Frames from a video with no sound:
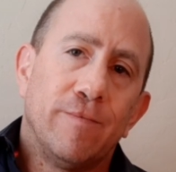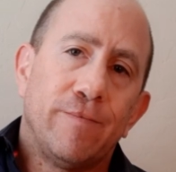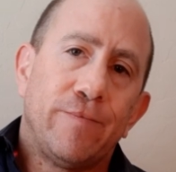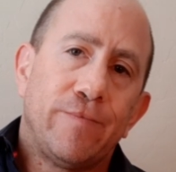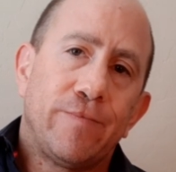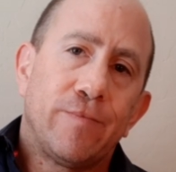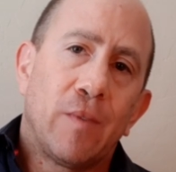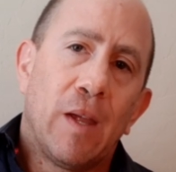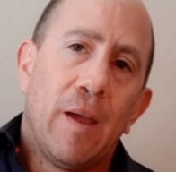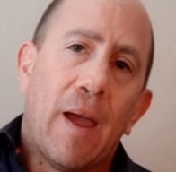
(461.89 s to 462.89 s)

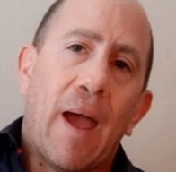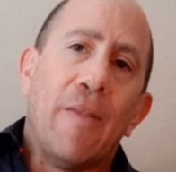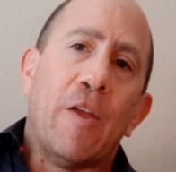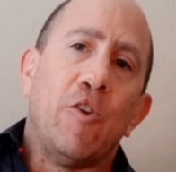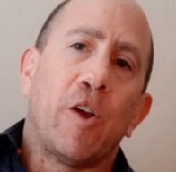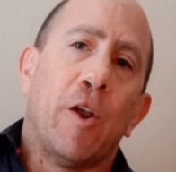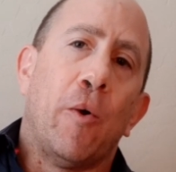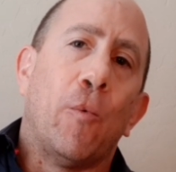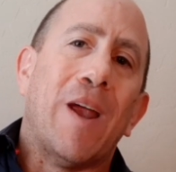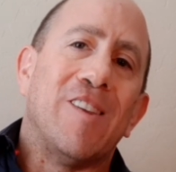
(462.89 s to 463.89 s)
and then you're going
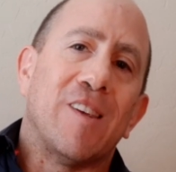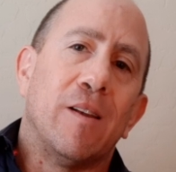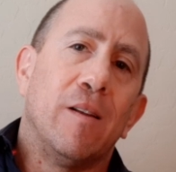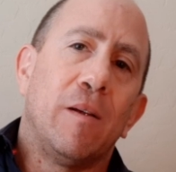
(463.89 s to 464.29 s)
to raise it.